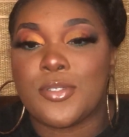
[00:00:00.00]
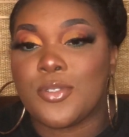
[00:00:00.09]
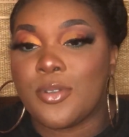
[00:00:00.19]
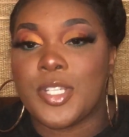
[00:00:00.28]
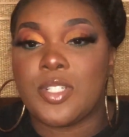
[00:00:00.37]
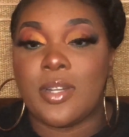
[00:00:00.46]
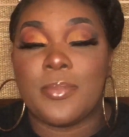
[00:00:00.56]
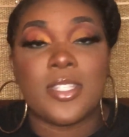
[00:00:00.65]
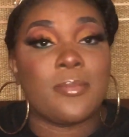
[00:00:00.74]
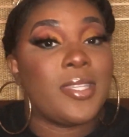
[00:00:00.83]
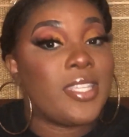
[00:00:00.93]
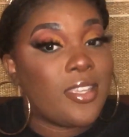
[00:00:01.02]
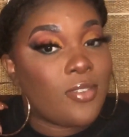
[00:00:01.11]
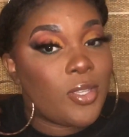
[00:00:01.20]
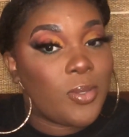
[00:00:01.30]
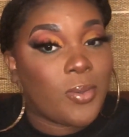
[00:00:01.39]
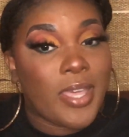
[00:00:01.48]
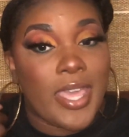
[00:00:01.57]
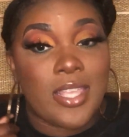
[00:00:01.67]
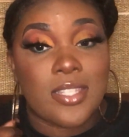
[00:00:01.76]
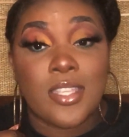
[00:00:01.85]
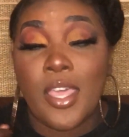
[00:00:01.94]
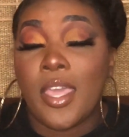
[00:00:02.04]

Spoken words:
story short, I'm just going to be giving you guys